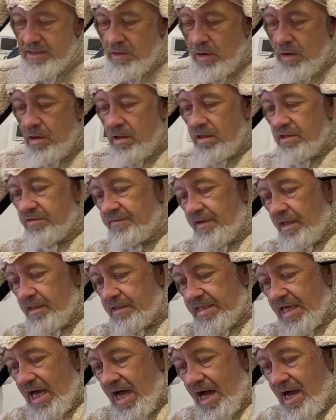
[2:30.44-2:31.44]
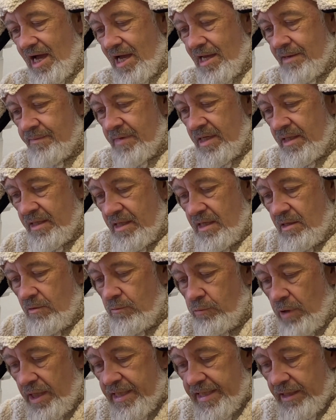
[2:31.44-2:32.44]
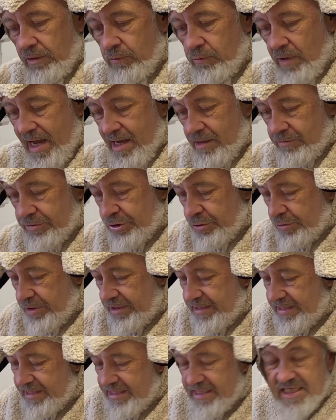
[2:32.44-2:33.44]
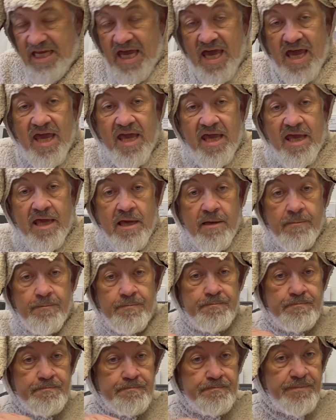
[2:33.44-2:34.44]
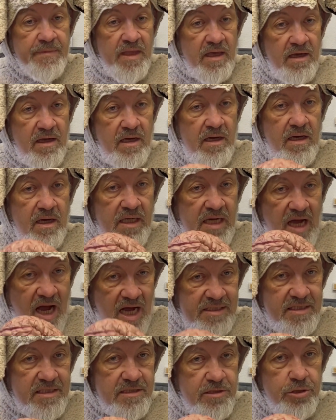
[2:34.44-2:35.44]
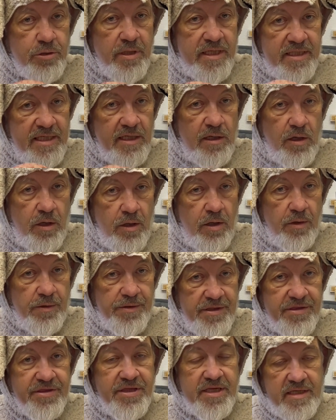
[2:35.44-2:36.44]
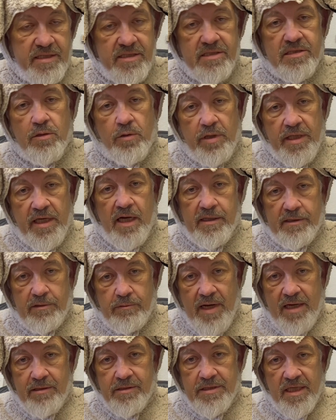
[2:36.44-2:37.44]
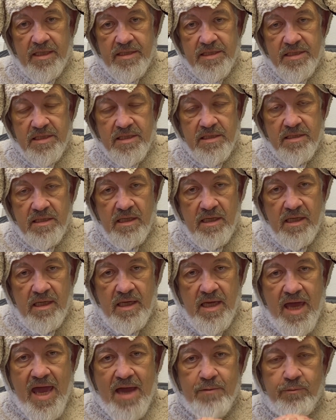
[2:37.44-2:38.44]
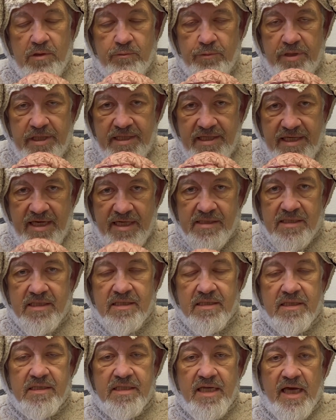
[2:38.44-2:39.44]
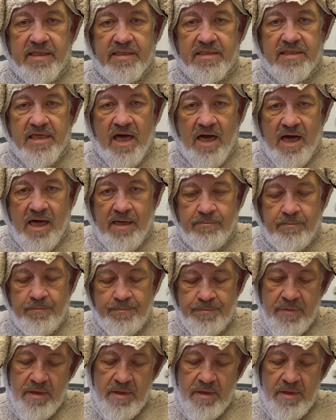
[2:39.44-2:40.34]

all of our time running around during the day, concentrating all the things going on around us, and when we get to the nighttime,